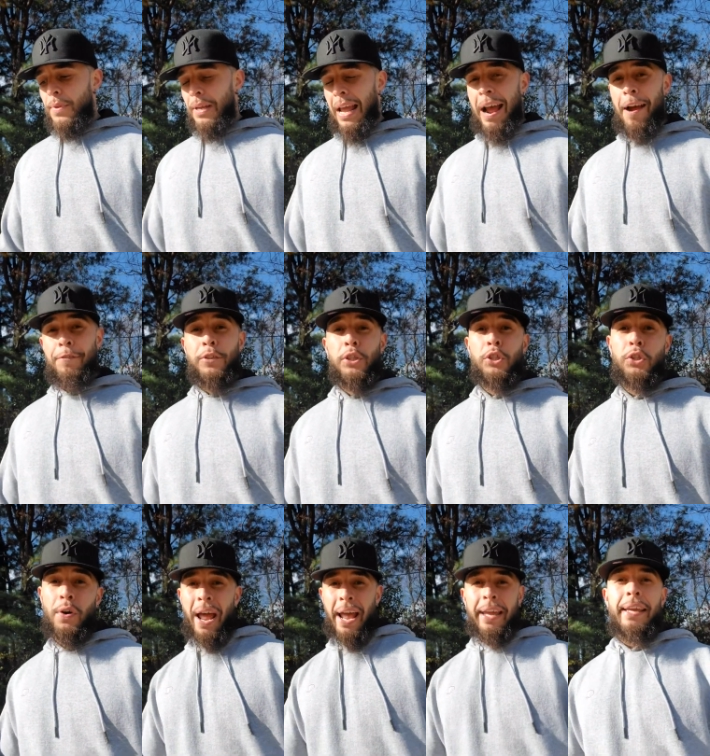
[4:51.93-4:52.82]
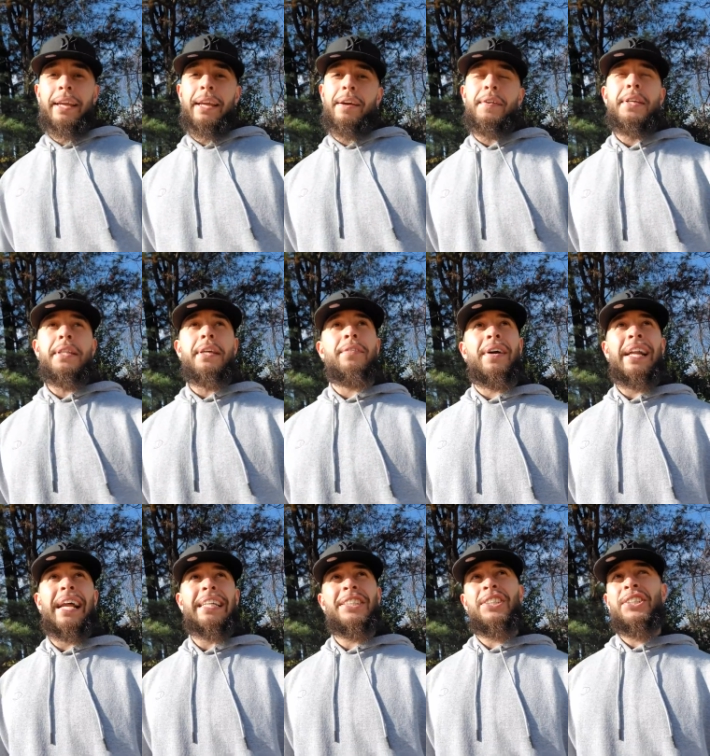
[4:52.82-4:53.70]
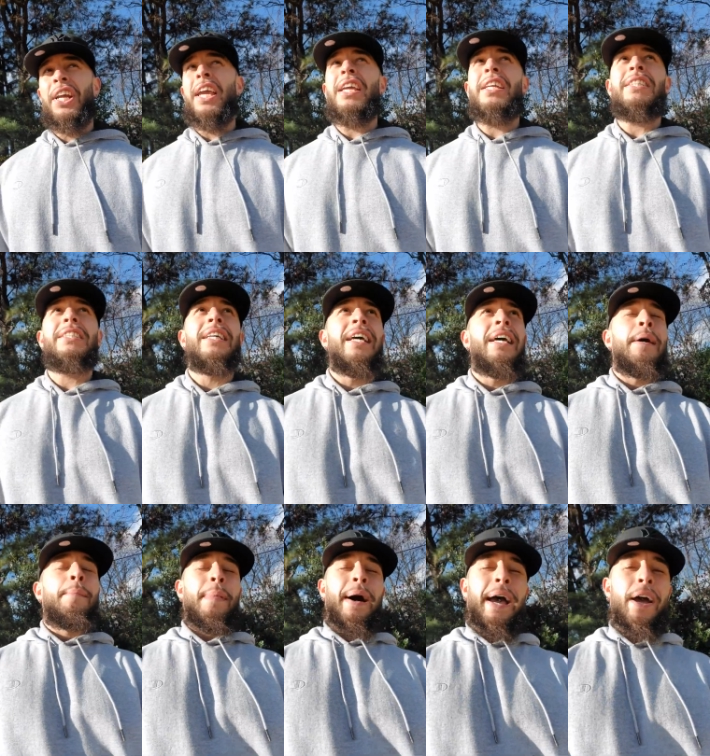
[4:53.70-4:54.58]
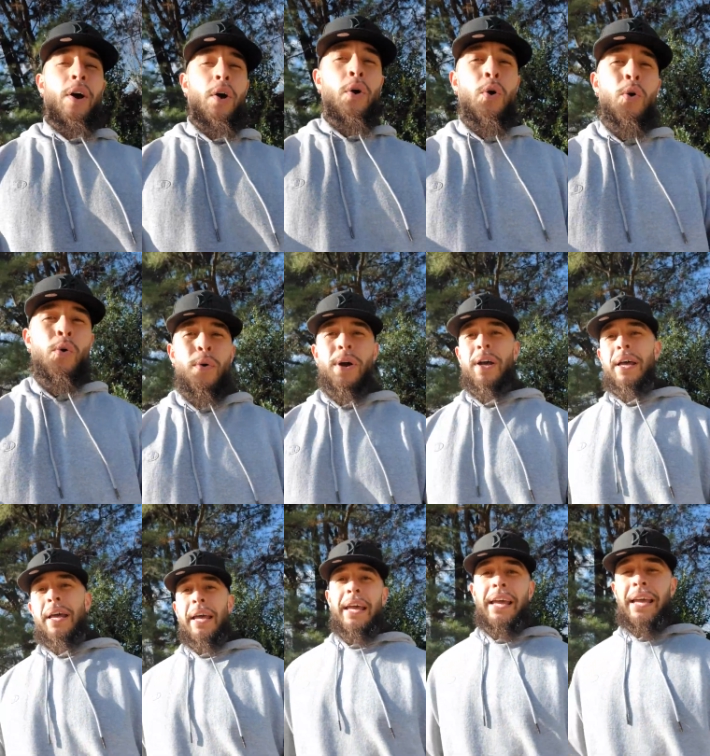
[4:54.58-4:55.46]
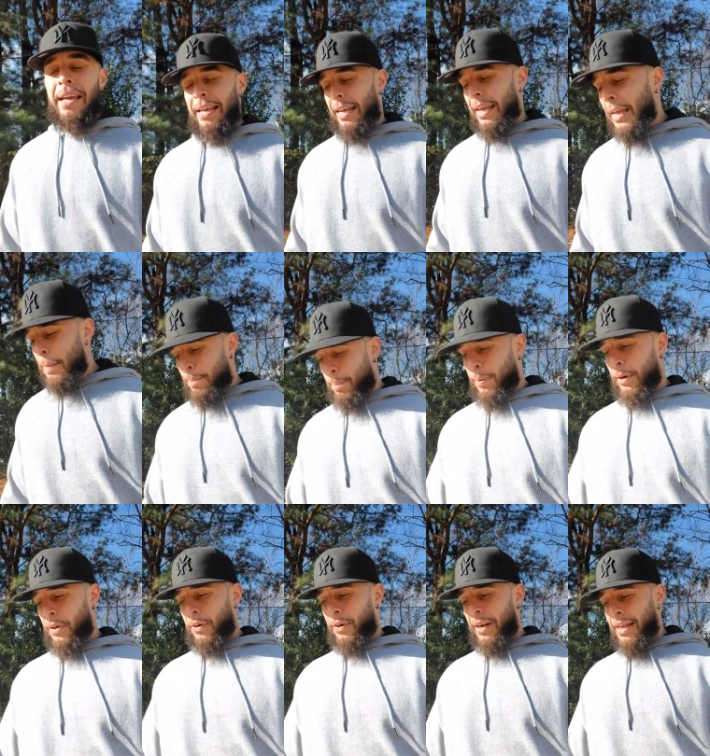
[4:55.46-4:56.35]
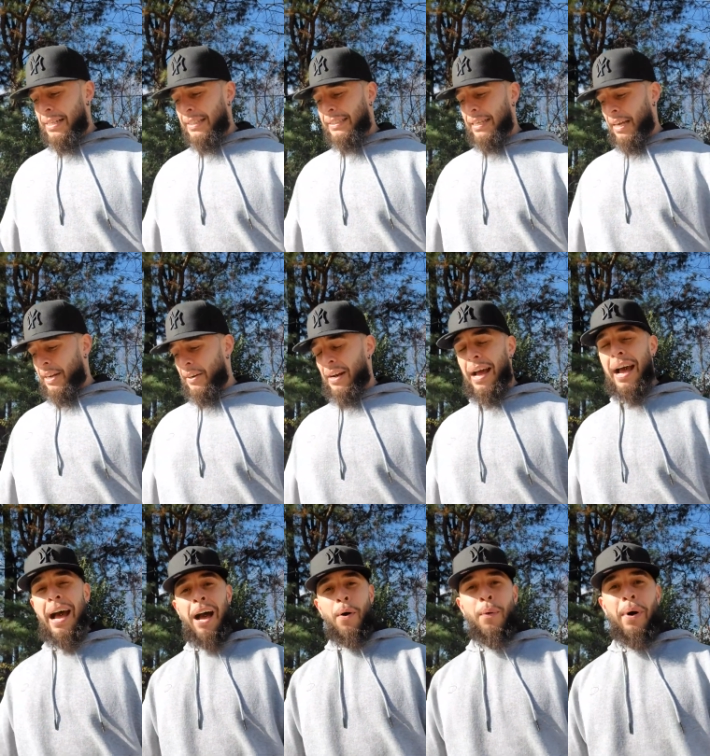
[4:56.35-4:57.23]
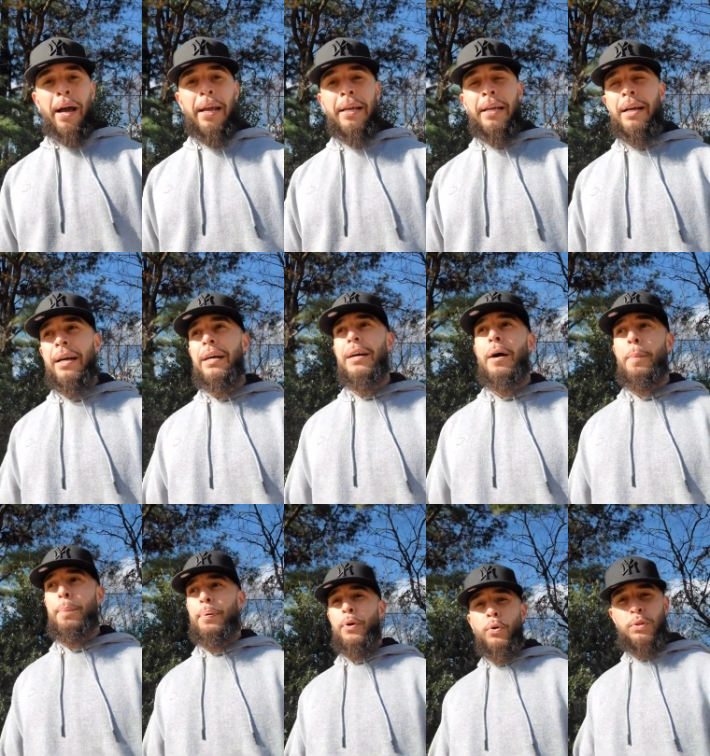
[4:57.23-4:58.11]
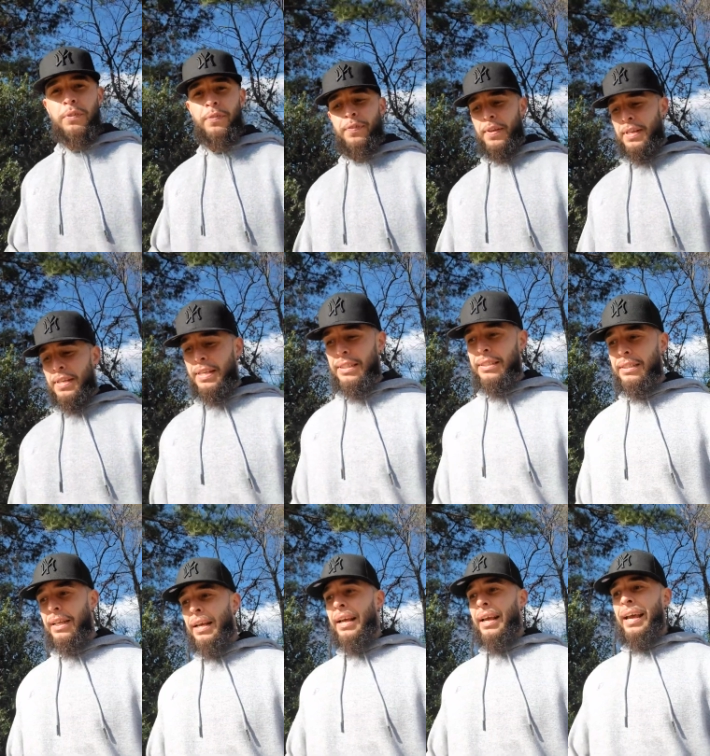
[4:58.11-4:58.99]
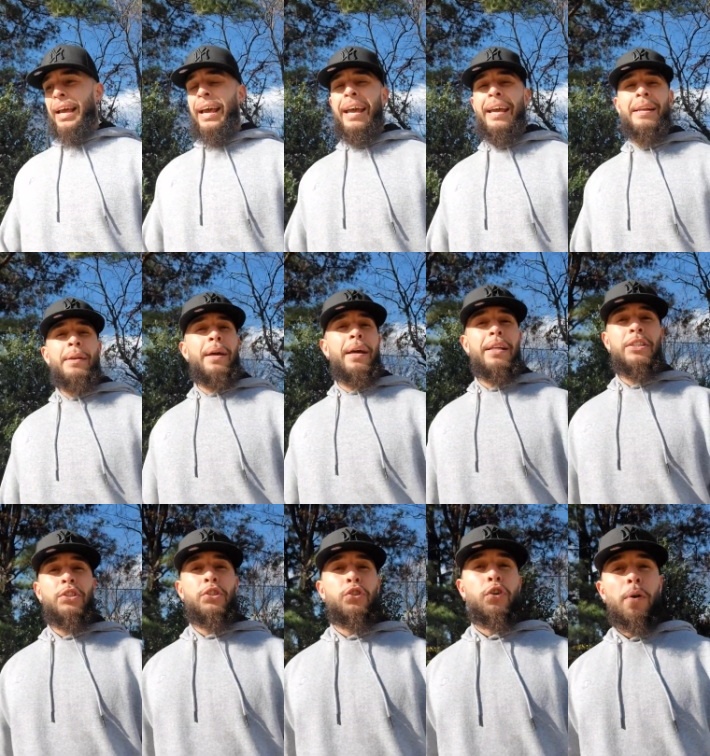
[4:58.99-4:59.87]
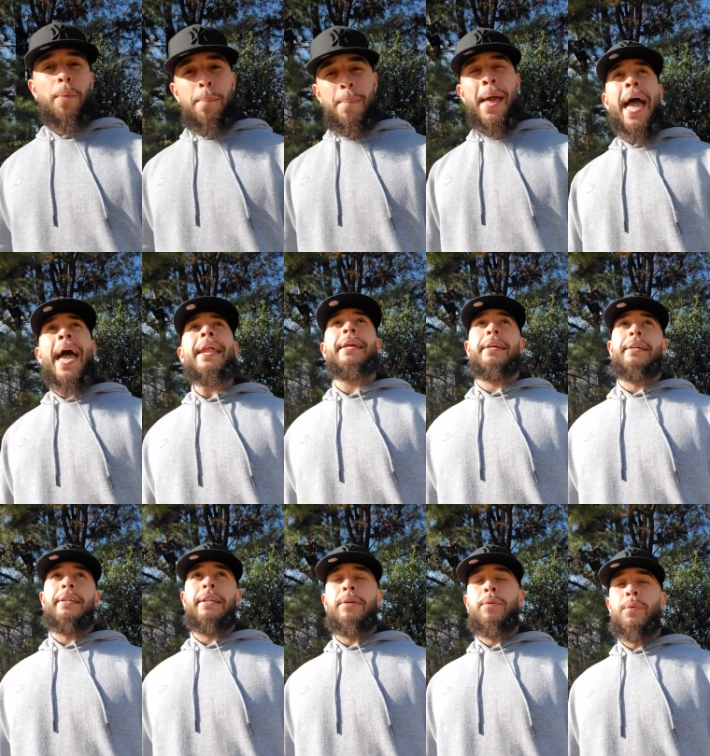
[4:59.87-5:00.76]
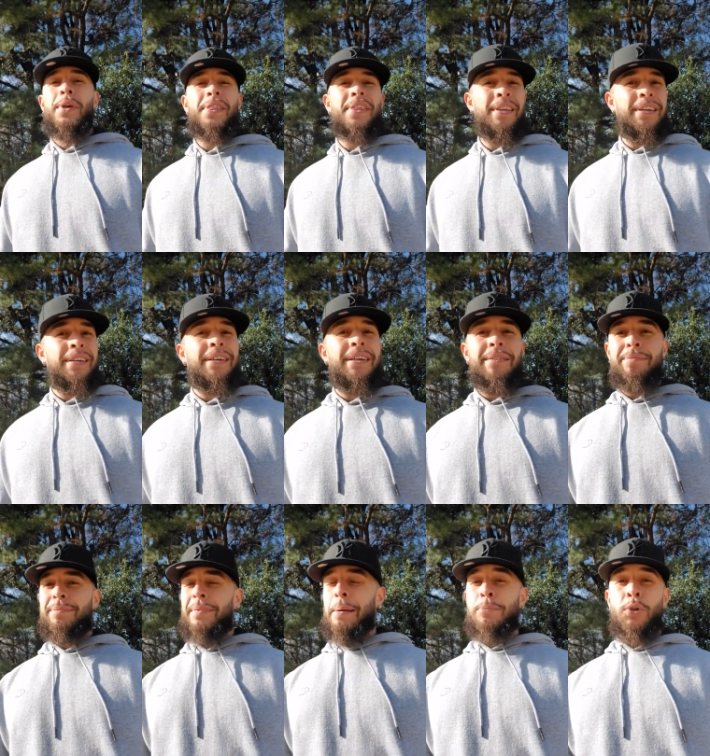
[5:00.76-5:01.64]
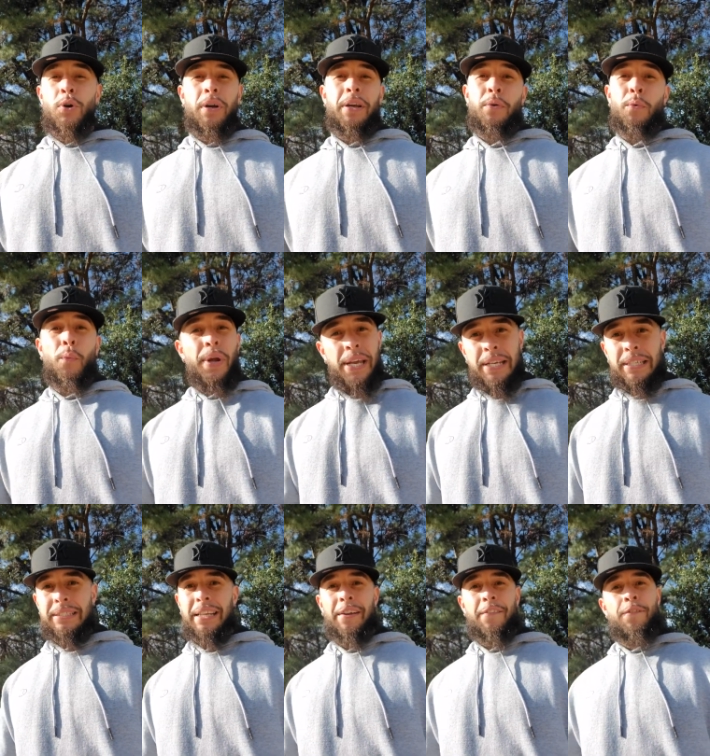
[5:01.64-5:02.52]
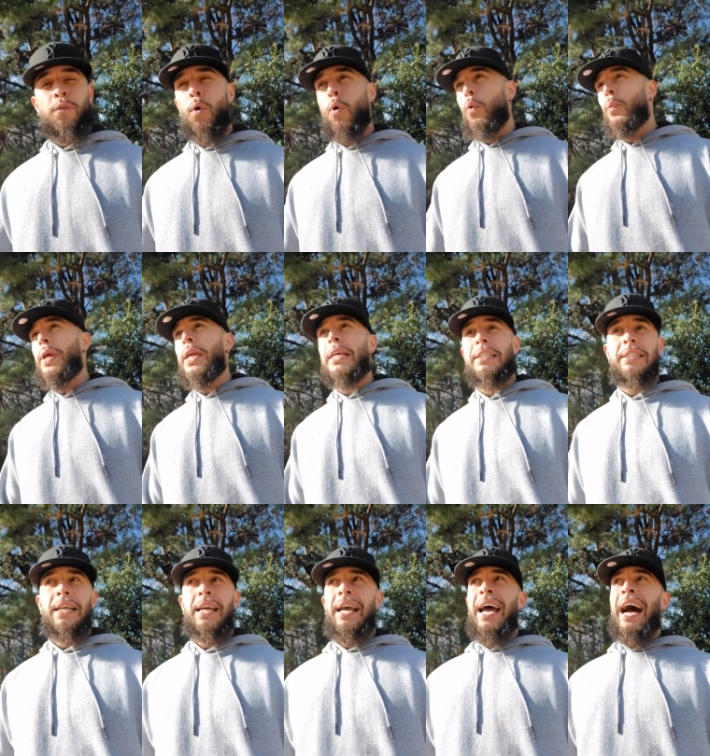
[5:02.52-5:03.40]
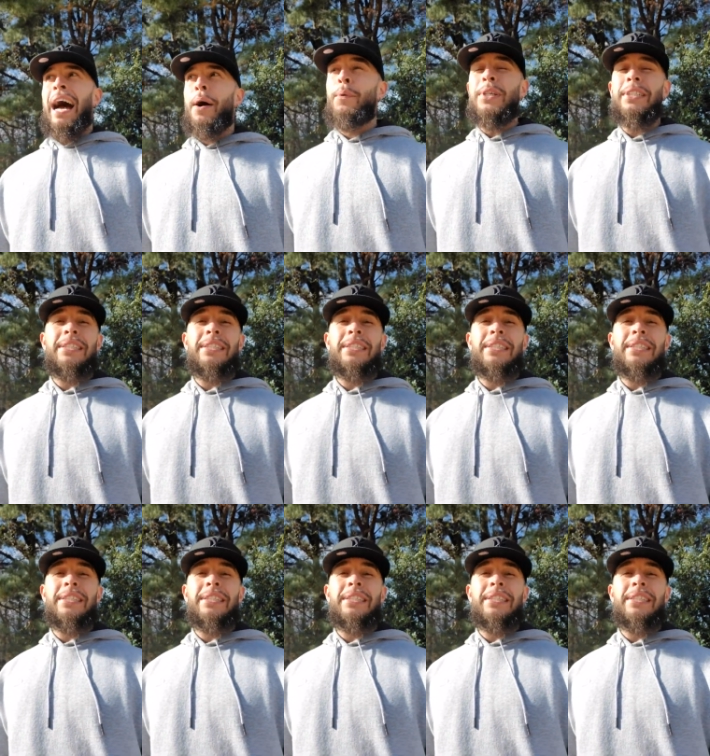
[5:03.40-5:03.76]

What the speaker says: After tracking everything, right, I changed my whole input or insight on how I approach fitness, And dramatically, within, I'm talking weeks, like 4 weeks, I was